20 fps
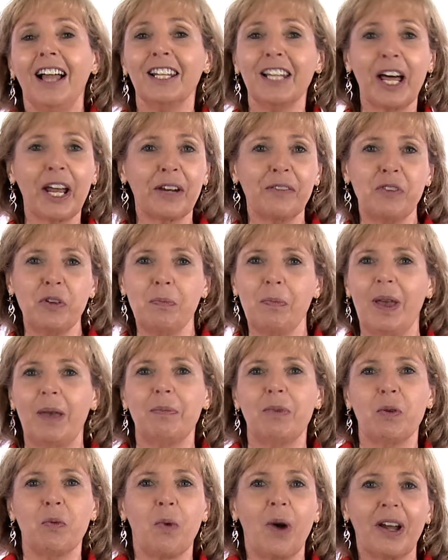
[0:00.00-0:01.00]
A lot of you may
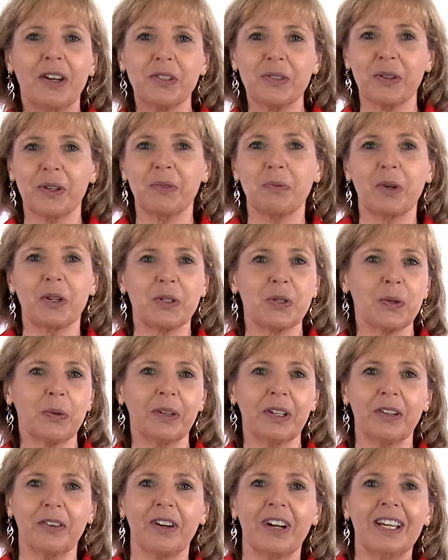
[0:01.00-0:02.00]
be wondering what
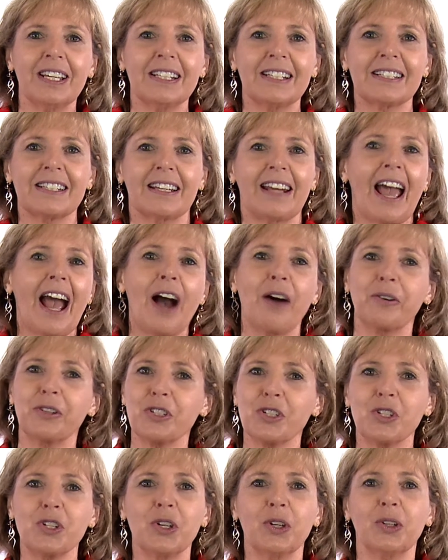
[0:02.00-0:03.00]
Twitter is and how
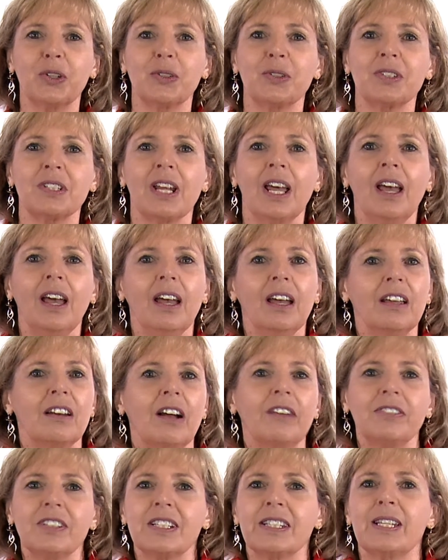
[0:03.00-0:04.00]
it's used. It
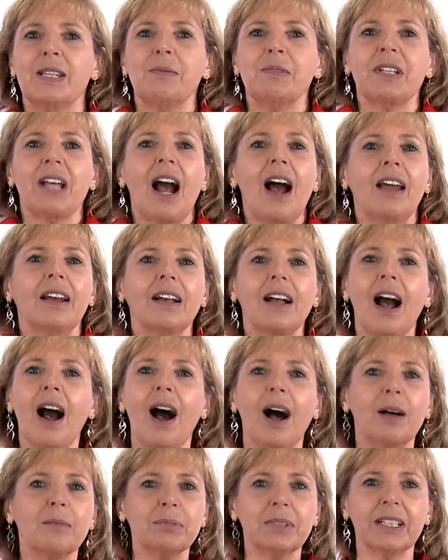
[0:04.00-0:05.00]
often seems kind of
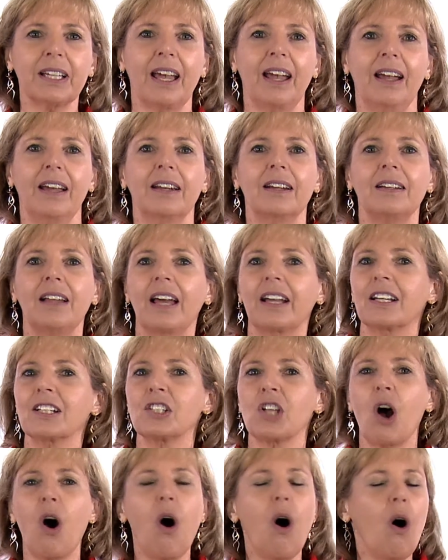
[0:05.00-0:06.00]
complicated, like
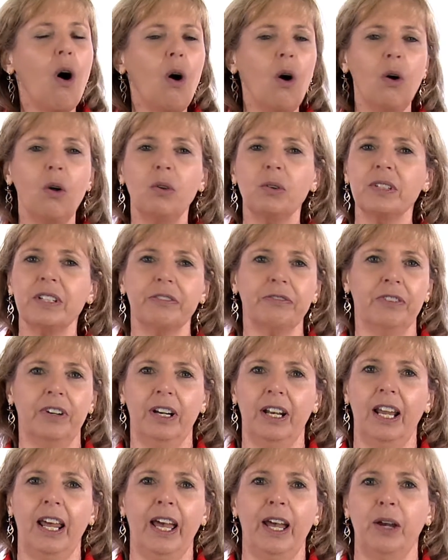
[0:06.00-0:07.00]
it's a whole
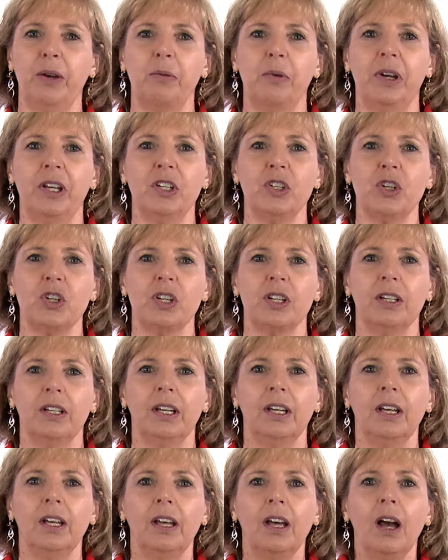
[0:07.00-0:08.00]
different language.
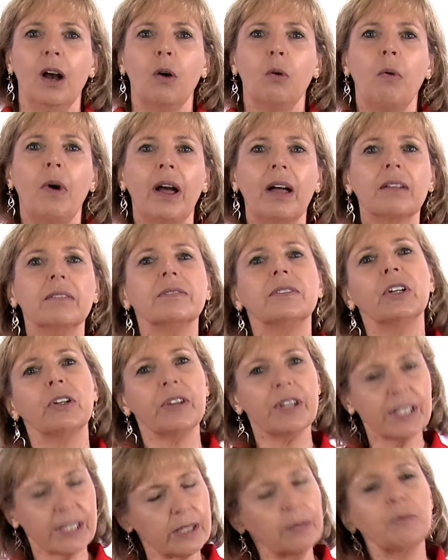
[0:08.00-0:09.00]
Well, there
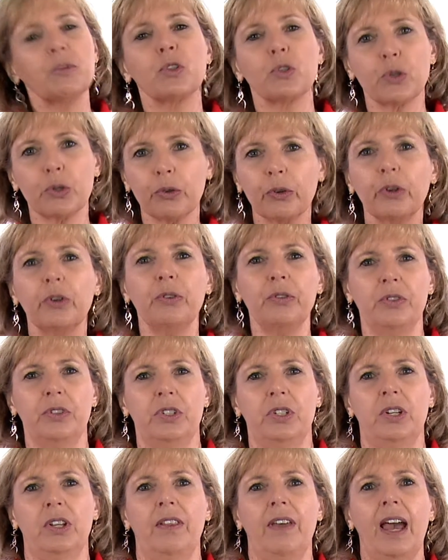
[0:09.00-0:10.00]
is some truth
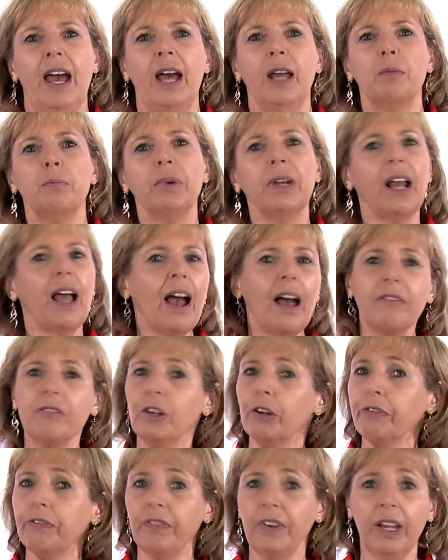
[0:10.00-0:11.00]
to that, but have
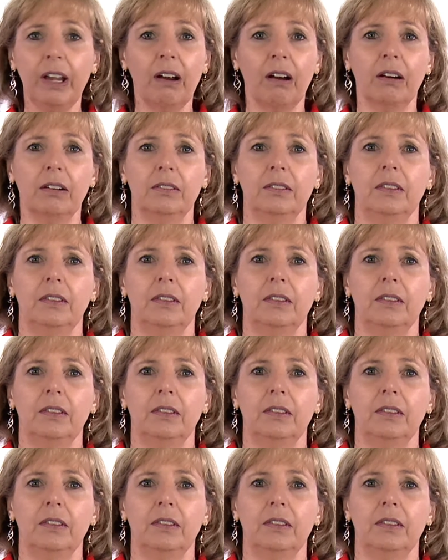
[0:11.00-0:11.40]
no fear.